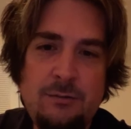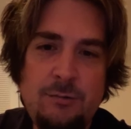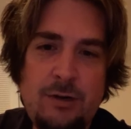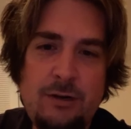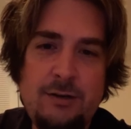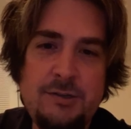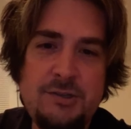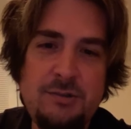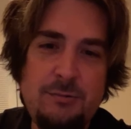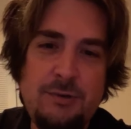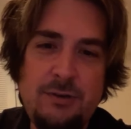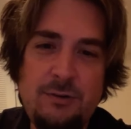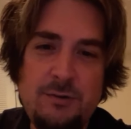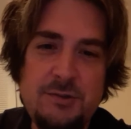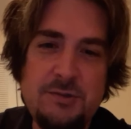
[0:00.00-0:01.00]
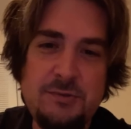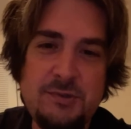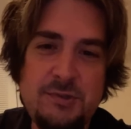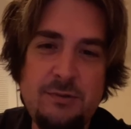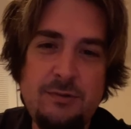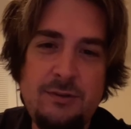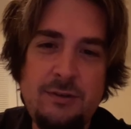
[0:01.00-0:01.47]
Where is the rehearsal
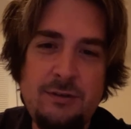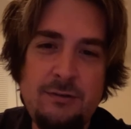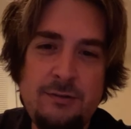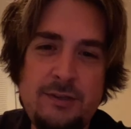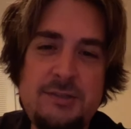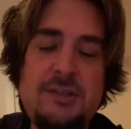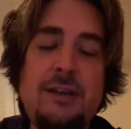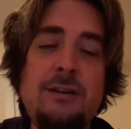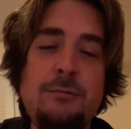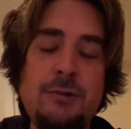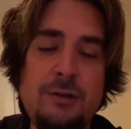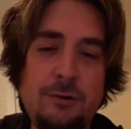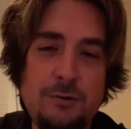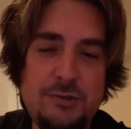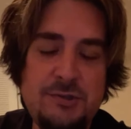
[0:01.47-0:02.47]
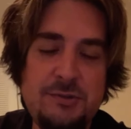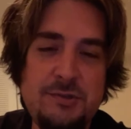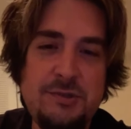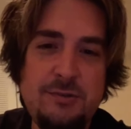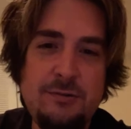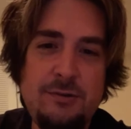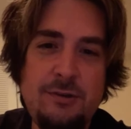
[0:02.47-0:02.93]
studio? It's at a rehearsal
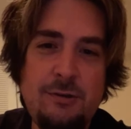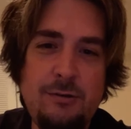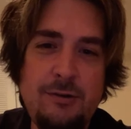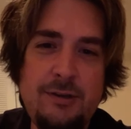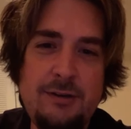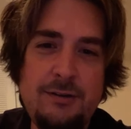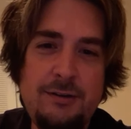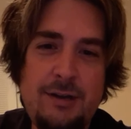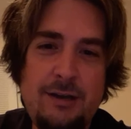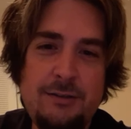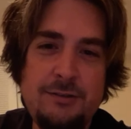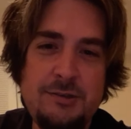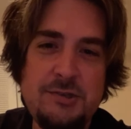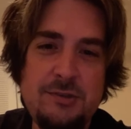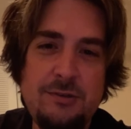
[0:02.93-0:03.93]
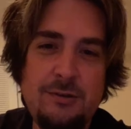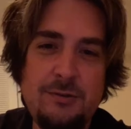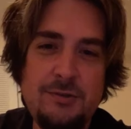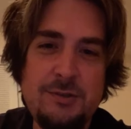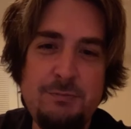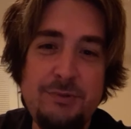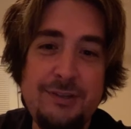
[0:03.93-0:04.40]
studio in a
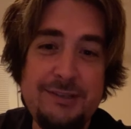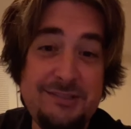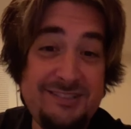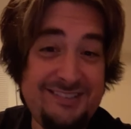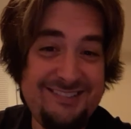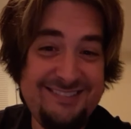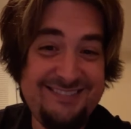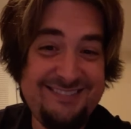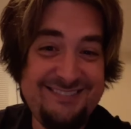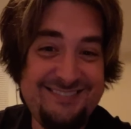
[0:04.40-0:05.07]
non-disclosed place.